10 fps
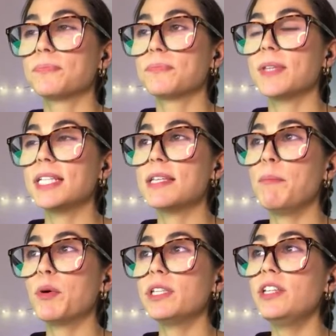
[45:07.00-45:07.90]
It's
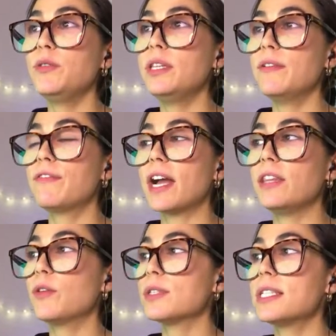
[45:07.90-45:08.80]
important to define
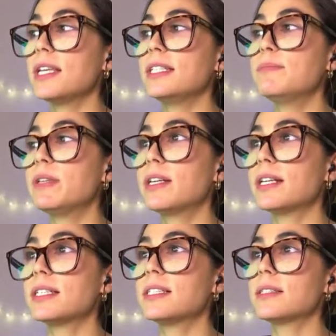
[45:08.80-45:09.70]
those things
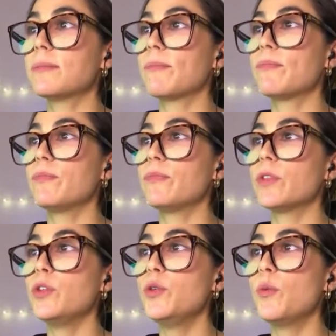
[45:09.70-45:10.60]
because
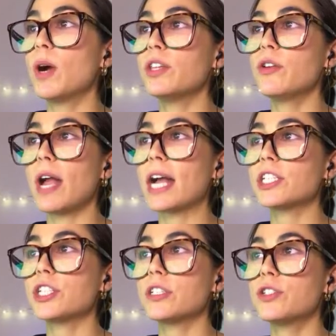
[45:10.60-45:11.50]
you want your
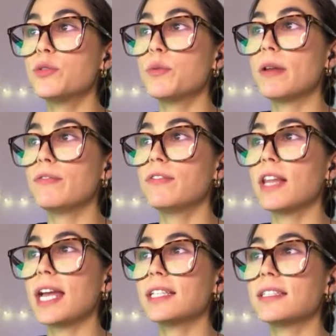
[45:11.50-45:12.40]
actions to
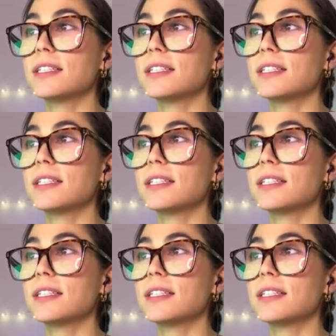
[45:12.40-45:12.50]
reflect